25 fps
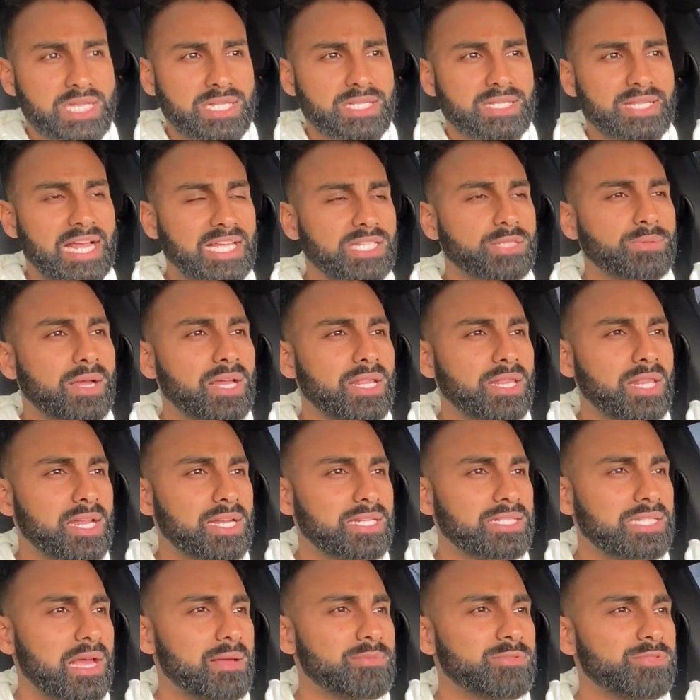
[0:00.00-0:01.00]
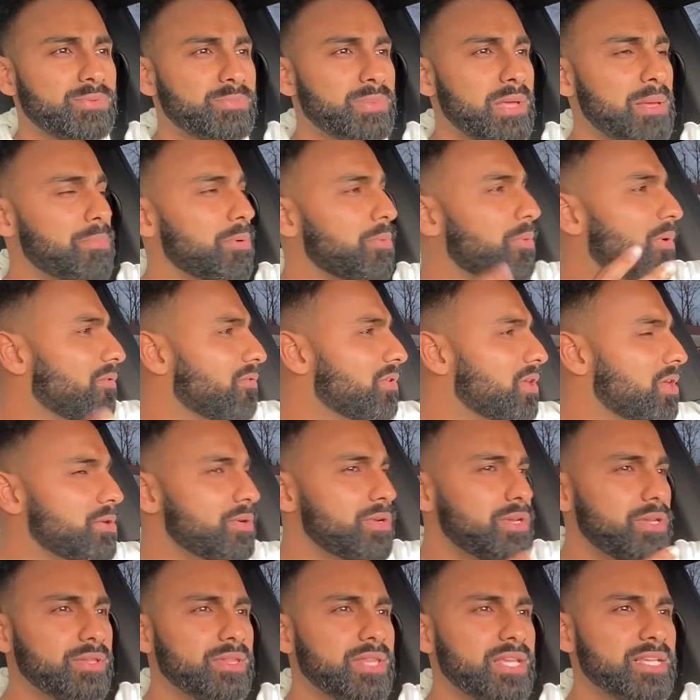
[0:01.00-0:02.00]
That's why a lot of times when people
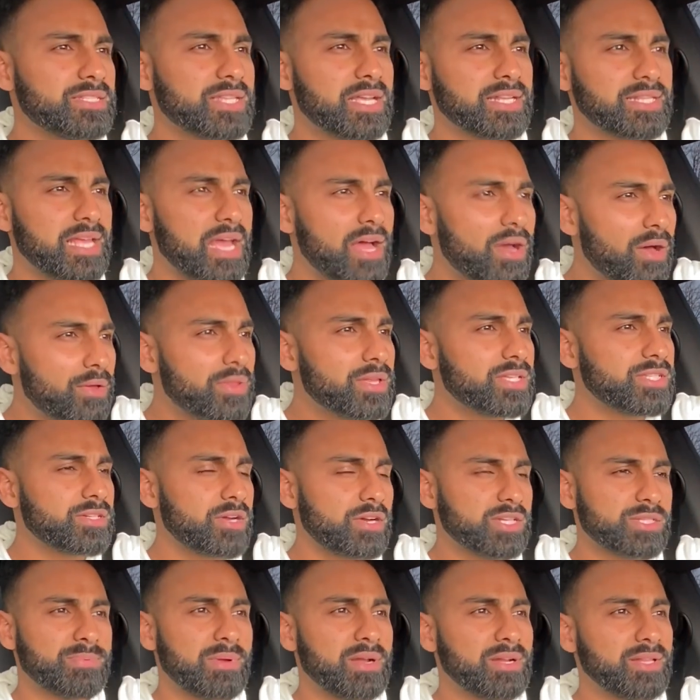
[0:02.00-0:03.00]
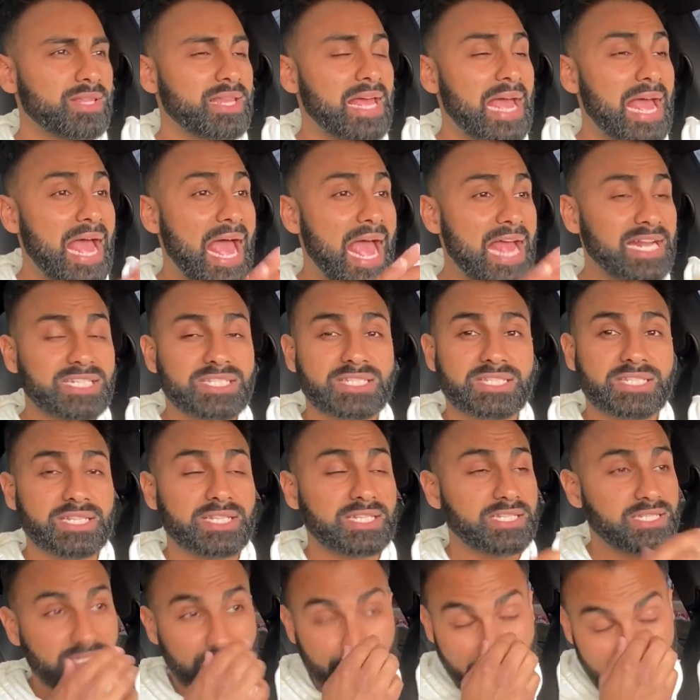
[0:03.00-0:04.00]
review and do things like that, oh, this car's better than that, I just
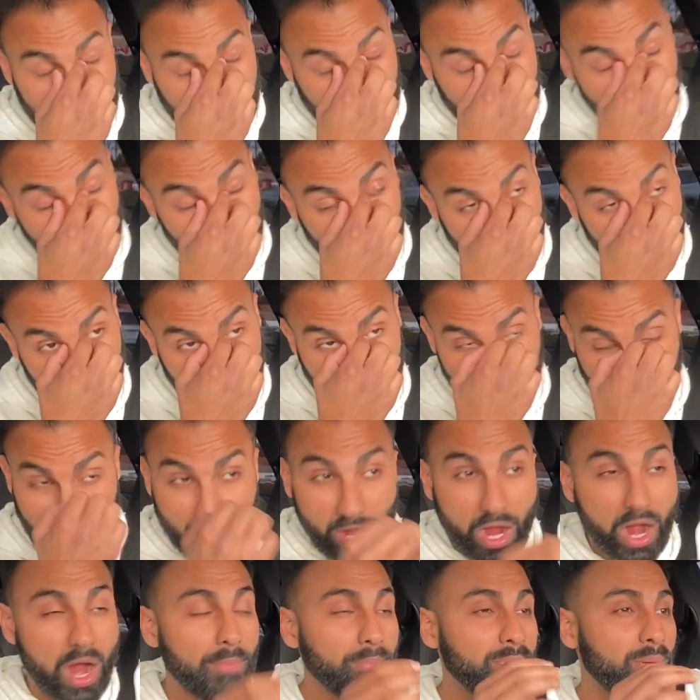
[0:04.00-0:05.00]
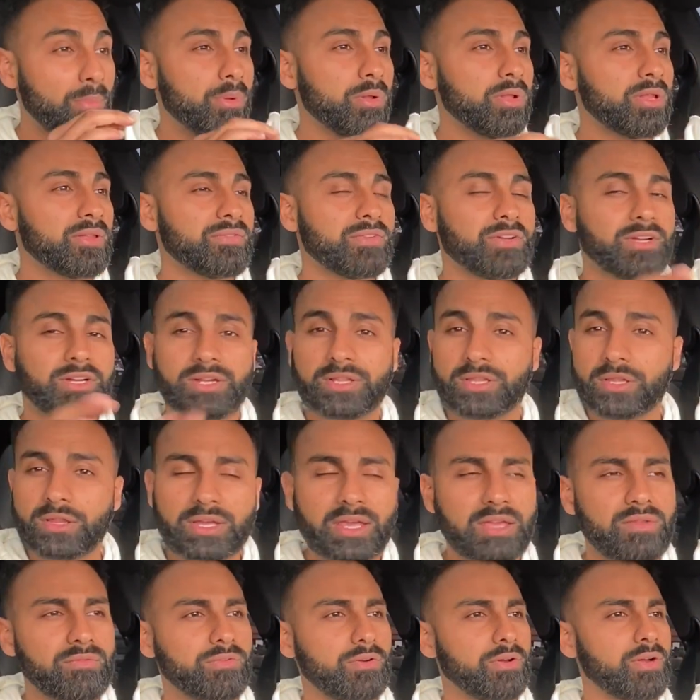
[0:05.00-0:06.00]
think this is an amazing car. It's comparable if you're
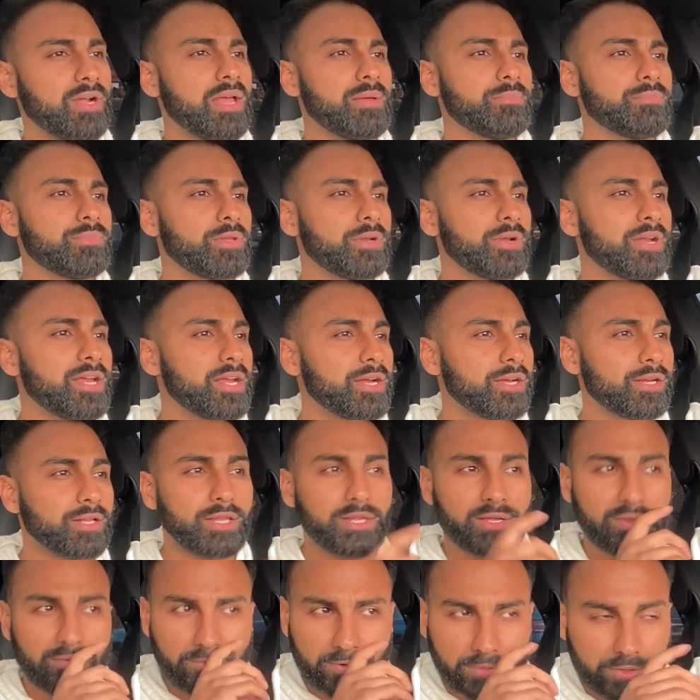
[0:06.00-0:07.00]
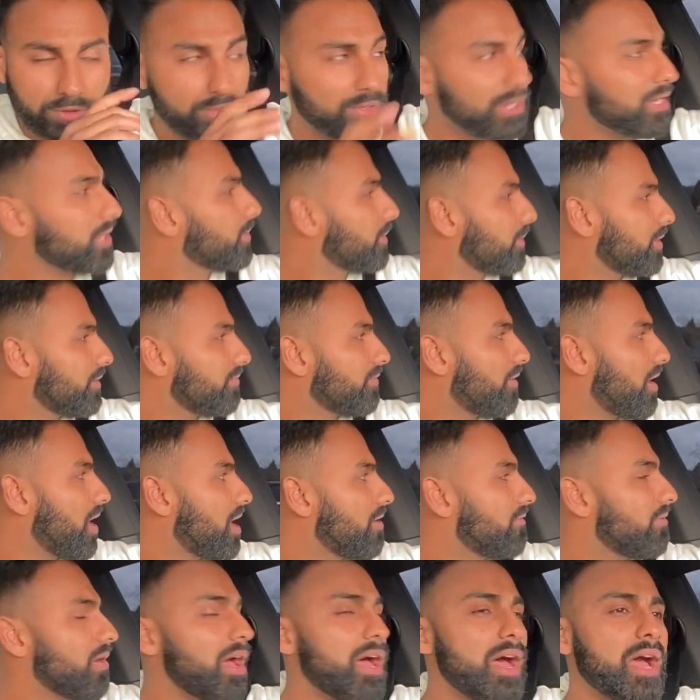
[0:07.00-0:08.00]
looking for an M3, or you're looking for a
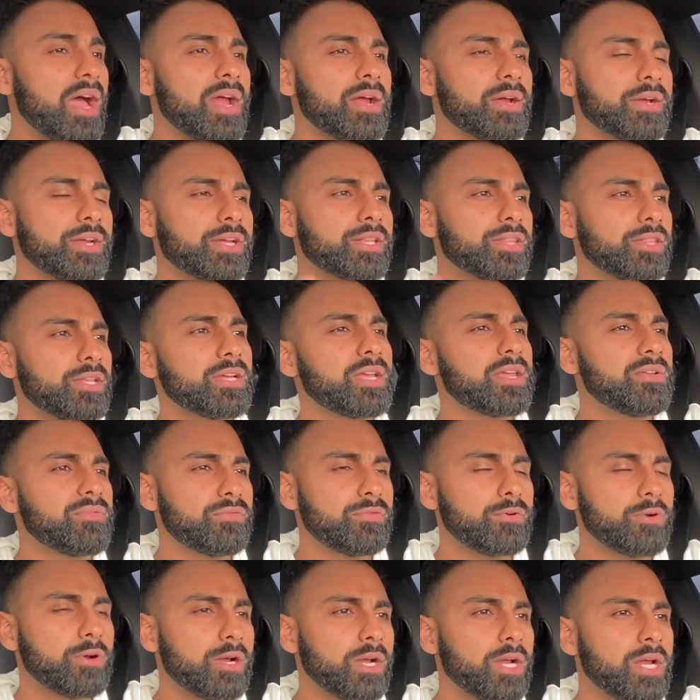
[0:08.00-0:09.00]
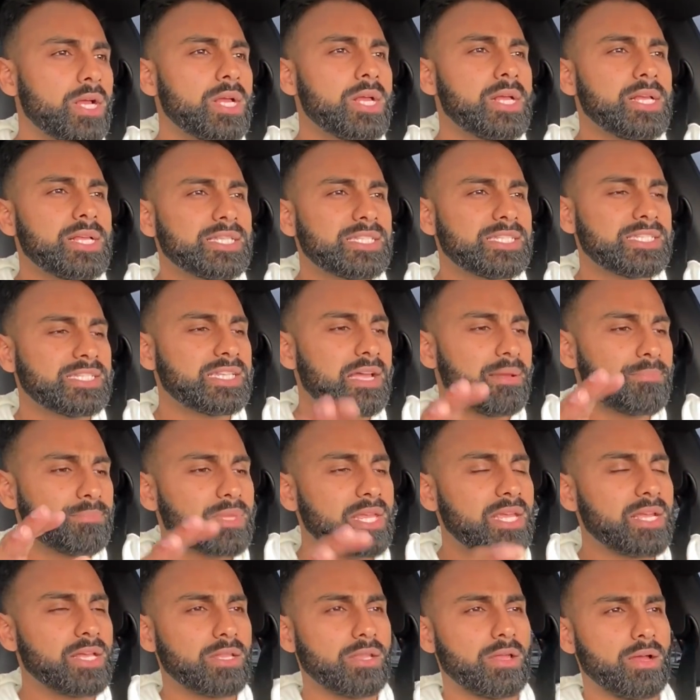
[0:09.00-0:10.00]
335i, or you're looking for
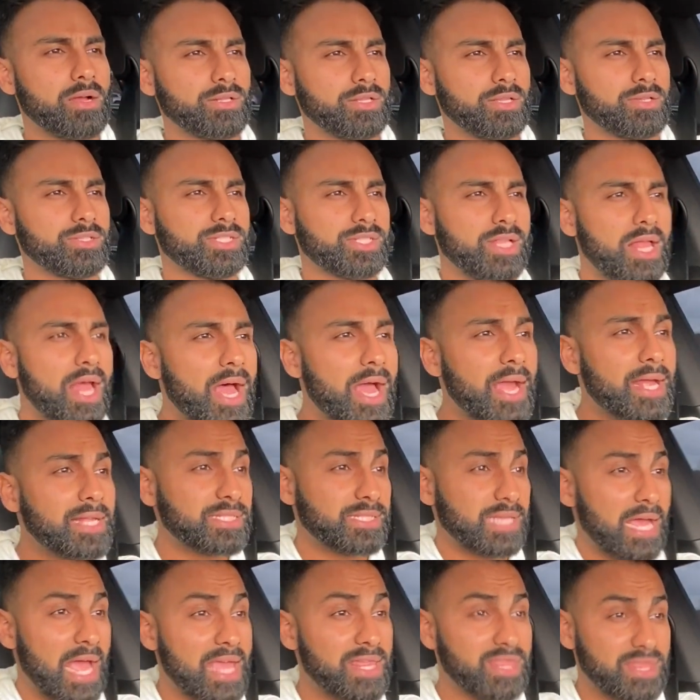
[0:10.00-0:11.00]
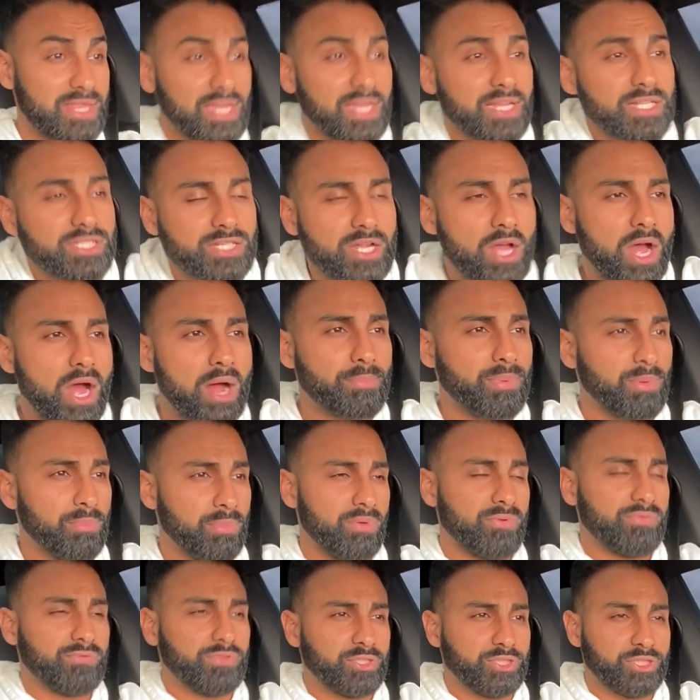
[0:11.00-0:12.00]
something along those lines. I think it's
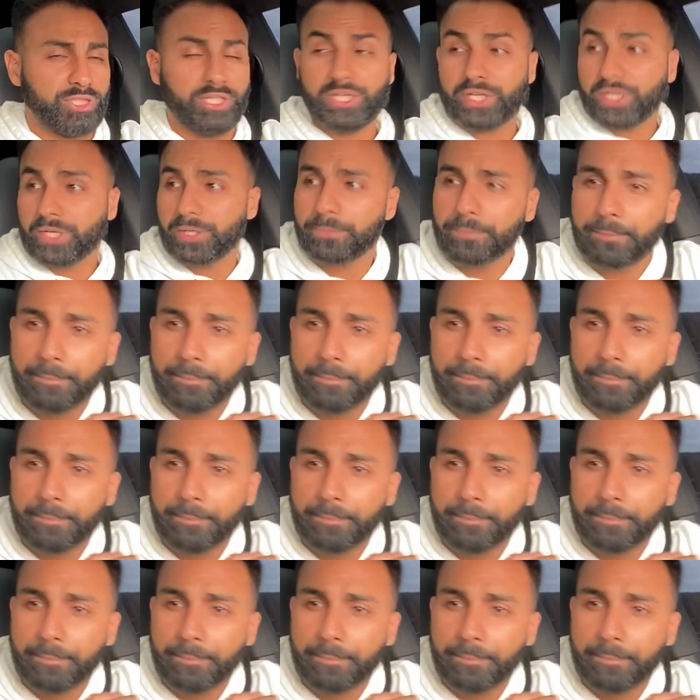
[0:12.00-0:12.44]
comparable for sure.